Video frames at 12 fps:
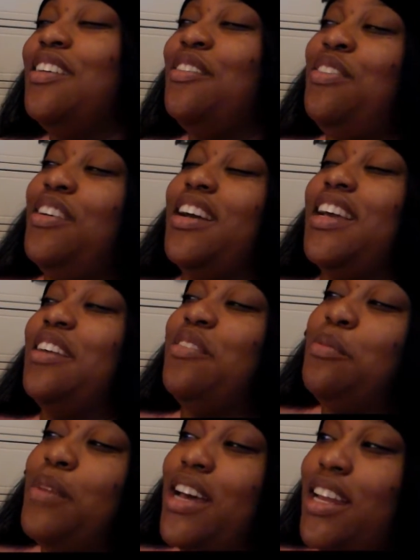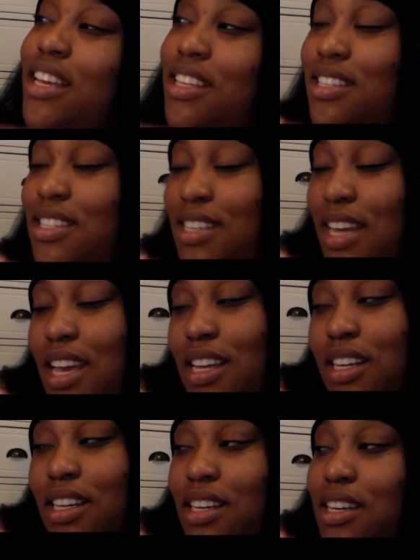Fuck everybody.
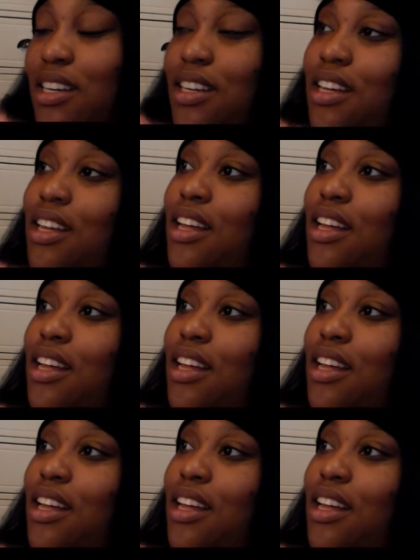Stink look.